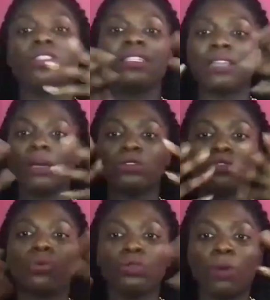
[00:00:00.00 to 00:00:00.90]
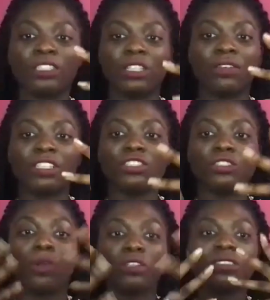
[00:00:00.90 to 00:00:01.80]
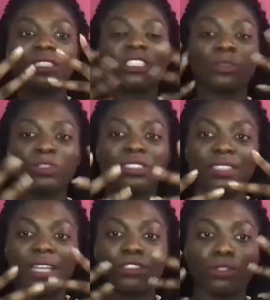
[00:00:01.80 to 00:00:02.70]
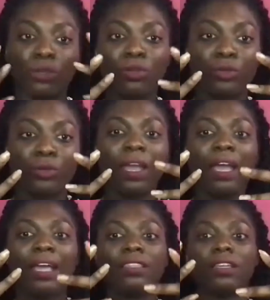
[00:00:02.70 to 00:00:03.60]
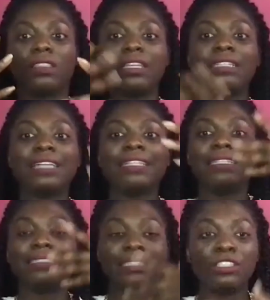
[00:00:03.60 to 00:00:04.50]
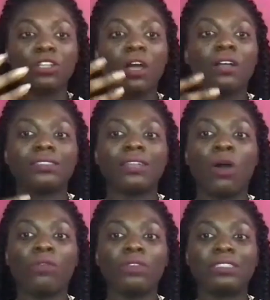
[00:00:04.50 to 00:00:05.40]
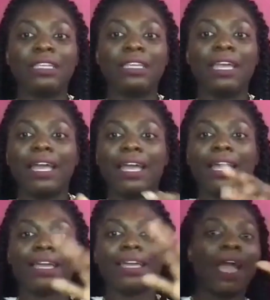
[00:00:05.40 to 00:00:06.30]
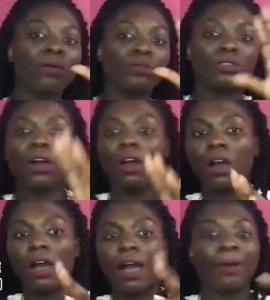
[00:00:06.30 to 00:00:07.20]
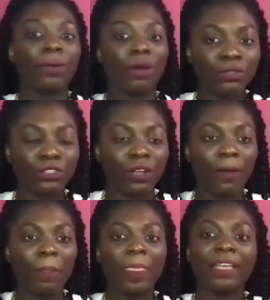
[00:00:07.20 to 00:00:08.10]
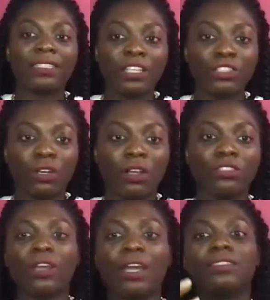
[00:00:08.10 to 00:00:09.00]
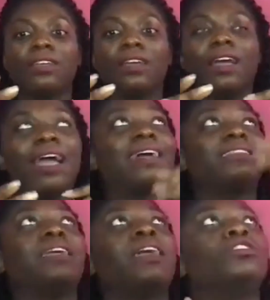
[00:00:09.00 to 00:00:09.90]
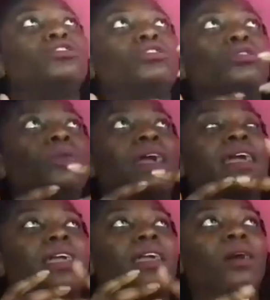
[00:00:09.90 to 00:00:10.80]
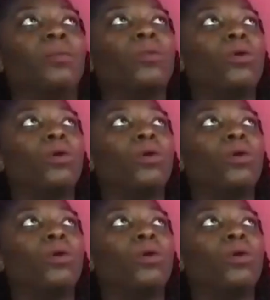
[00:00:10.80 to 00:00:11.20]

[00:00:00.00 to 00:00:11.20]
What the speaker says: that was taught to our generations and because of the experiences they had to go through, the things that they teach us that are obviously counter our culture, etc., and trying to attain to a more